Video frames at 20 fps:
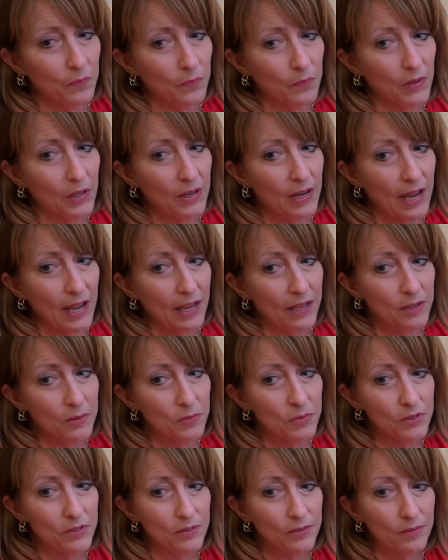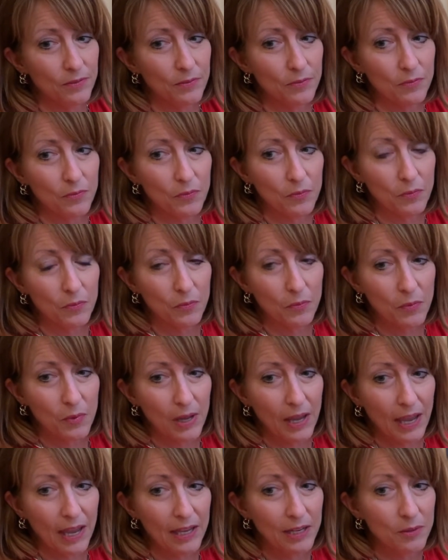And
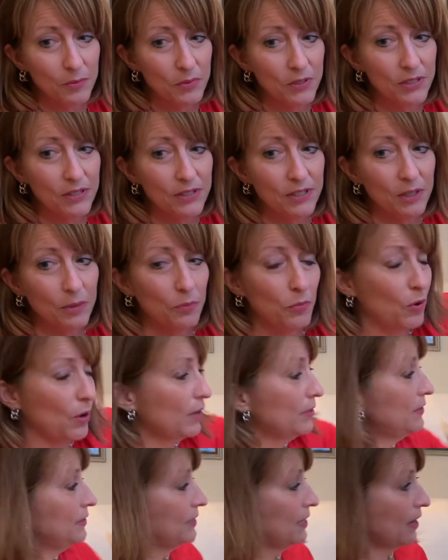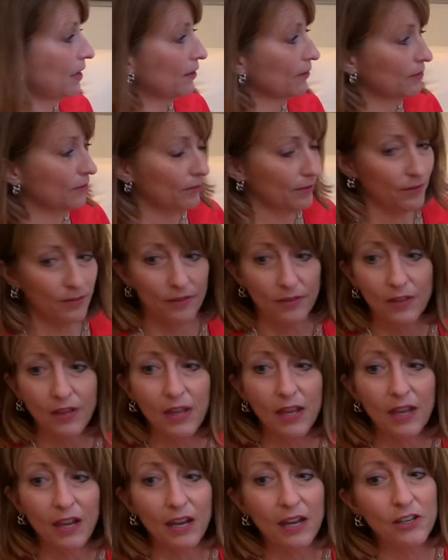Adam's sin brought death,
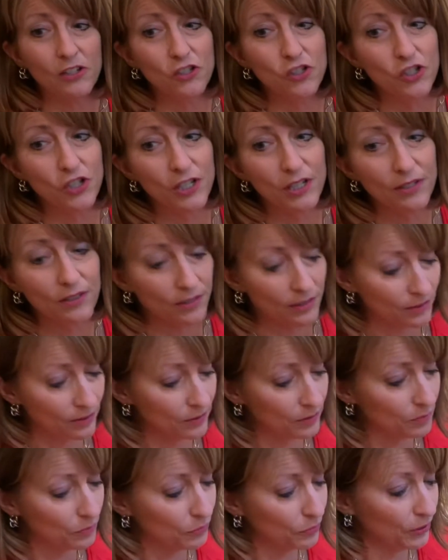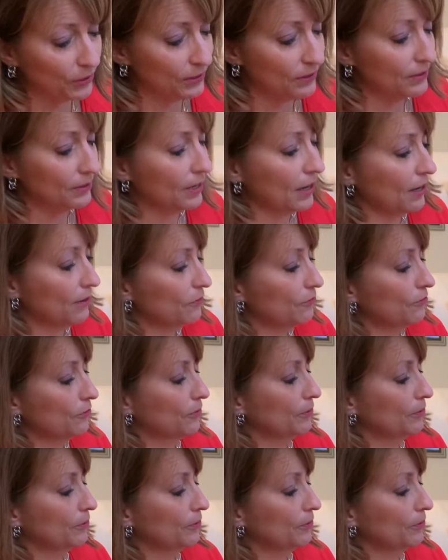and Jesus brings life.